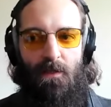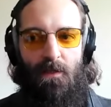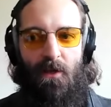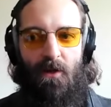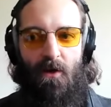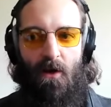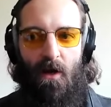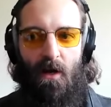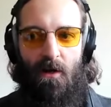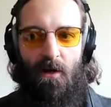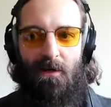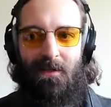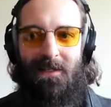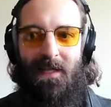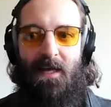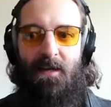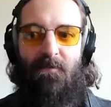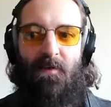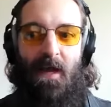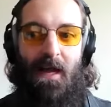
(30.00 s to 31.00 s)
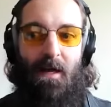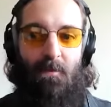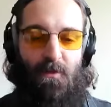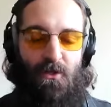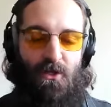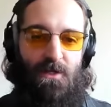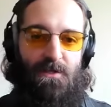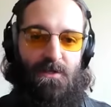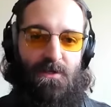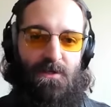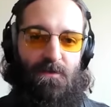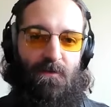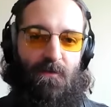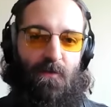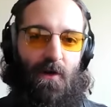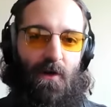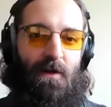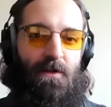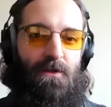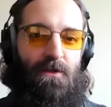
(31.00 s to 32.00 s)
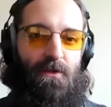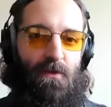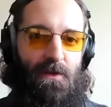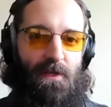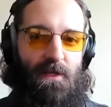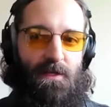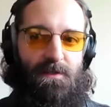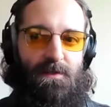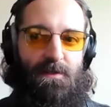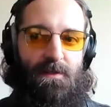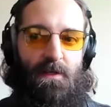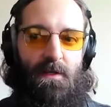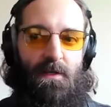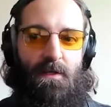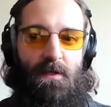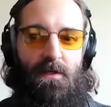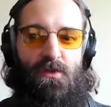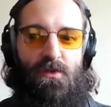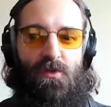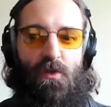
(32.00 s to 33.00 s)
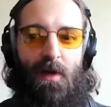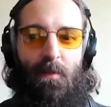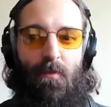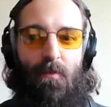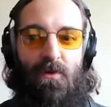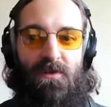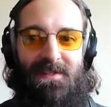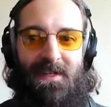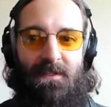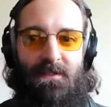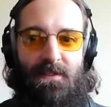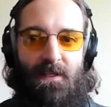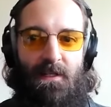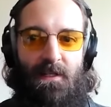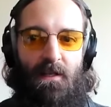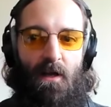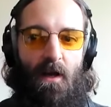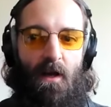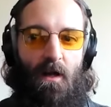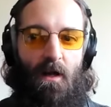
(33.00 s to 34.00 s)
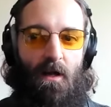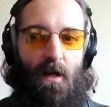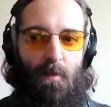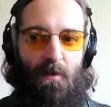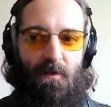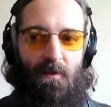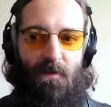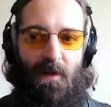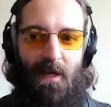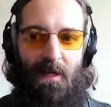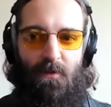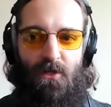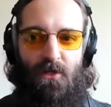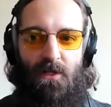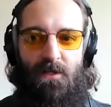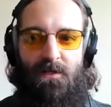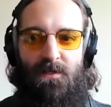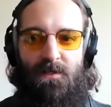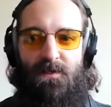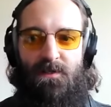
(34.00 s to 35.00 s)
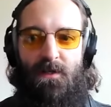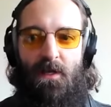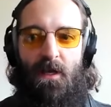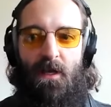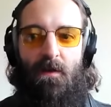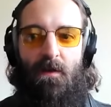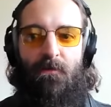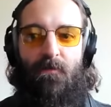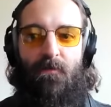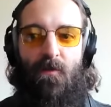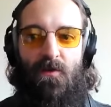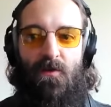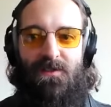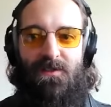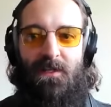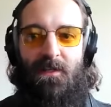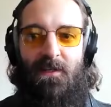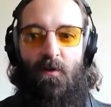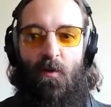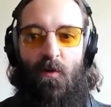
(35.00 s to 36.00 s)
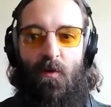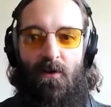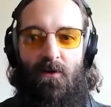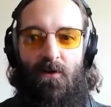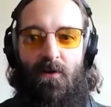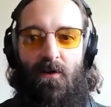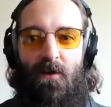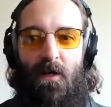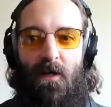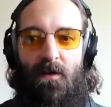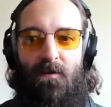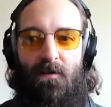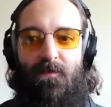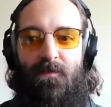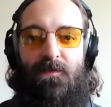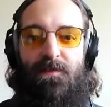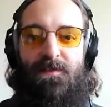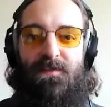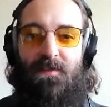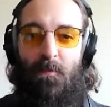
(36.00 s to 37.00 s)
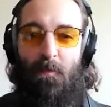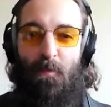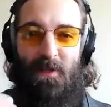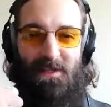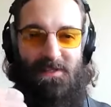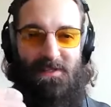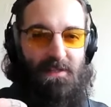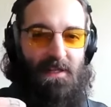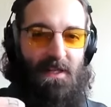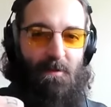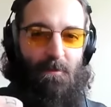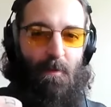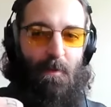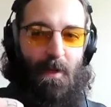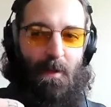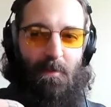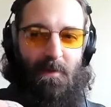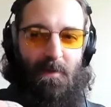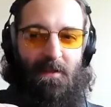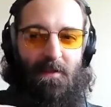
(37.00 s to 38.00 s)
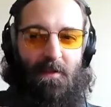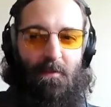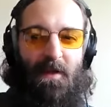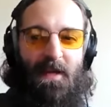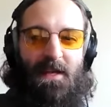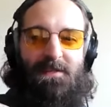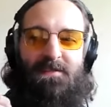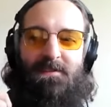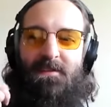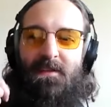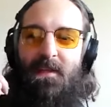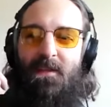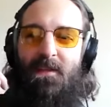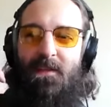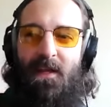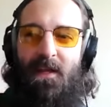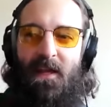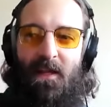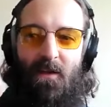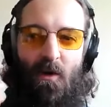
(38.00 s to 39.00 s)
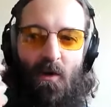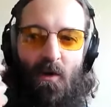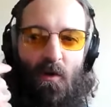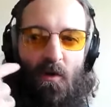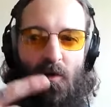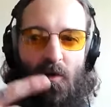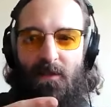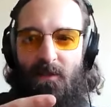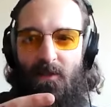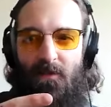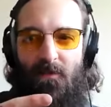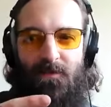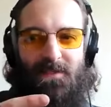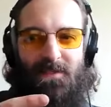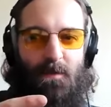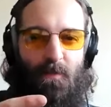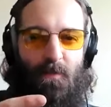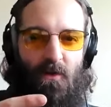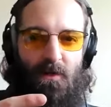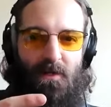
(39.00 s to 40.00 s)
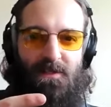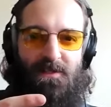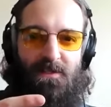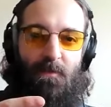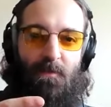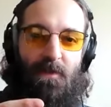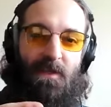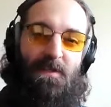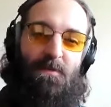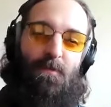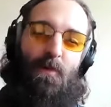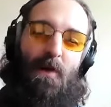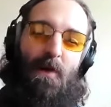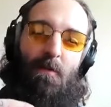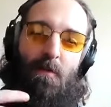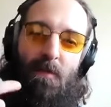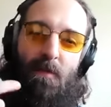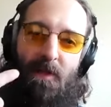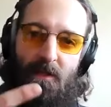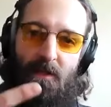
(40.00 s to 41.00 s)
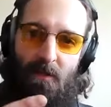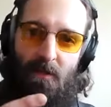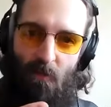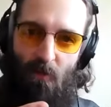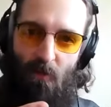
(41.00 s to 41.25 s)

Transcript: There are a lot of options for how to do this. So I presented a couple of options, first in order of simplicity, but maybe not the best. And then I go a little deeper into something that's probably